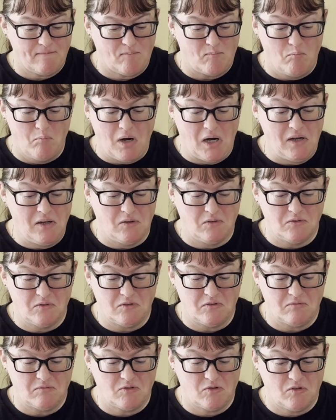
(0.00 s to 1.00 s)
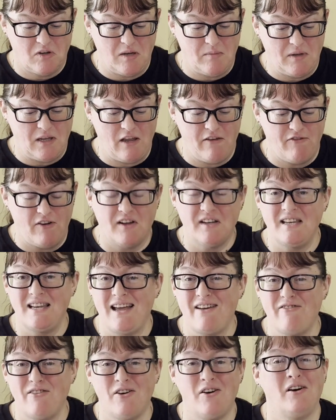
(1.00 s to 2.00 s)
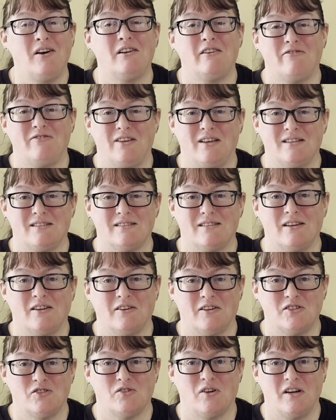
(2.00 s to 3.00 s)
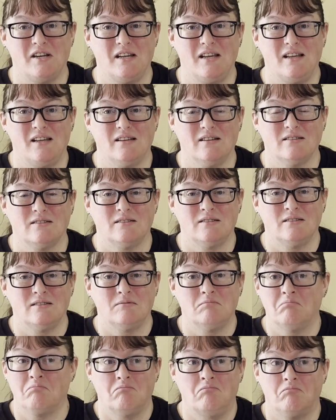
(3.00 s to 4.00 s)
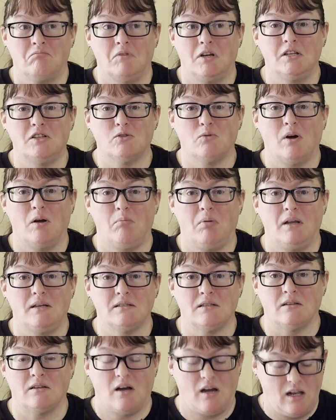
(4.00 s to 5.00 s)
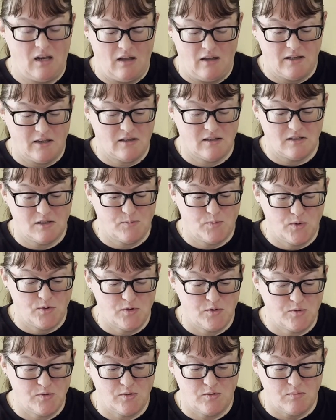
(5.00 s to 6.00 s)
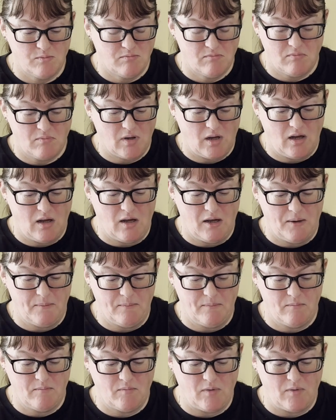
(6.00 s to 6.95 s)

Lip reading: mild, creamy. If I'd never heard of this and I tried it, it's quite pleasant. I like the spruce. I